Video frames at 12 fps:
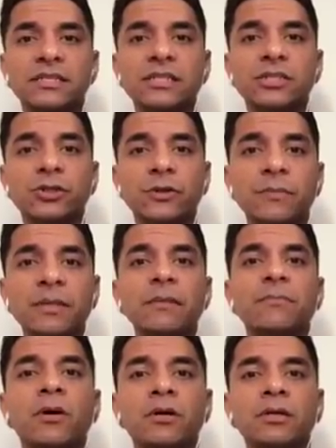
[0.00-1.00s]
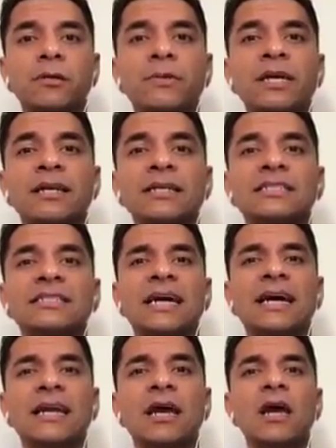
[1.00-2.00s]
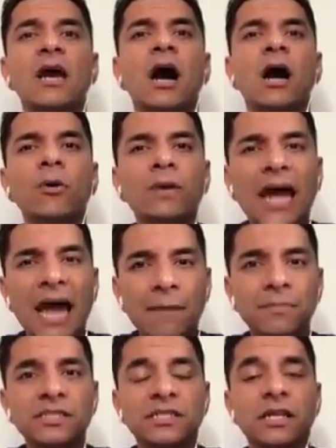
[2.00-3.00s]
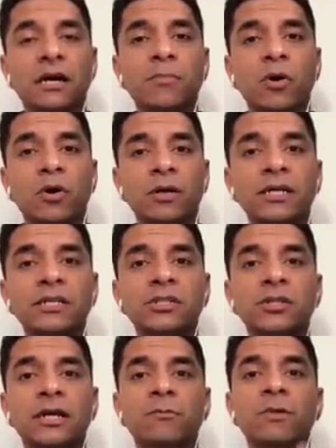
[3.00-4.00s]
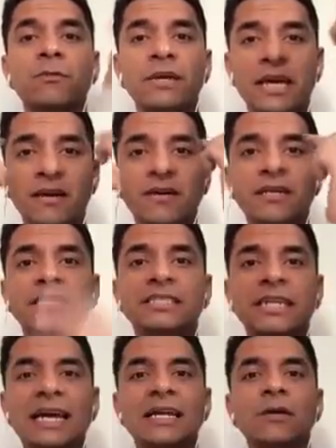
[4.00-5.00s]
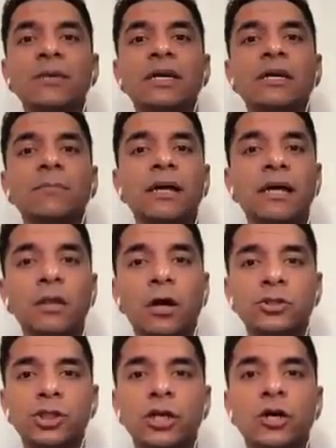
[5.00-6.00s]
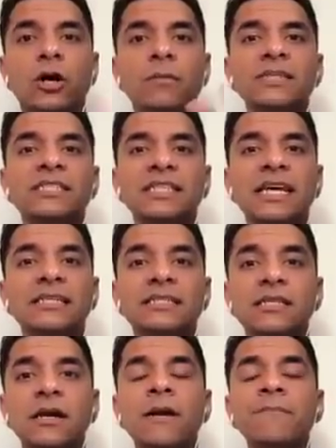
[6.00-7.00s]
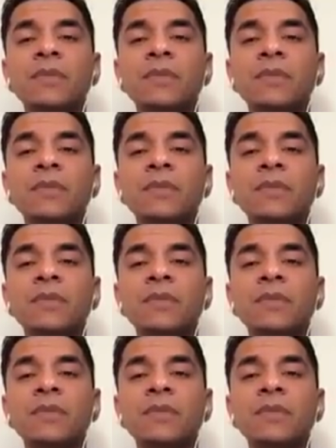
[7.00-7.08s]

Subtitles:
it's extremely important that we understand how it happens in our body, so that when we have understanding, we can apply logic, common sense,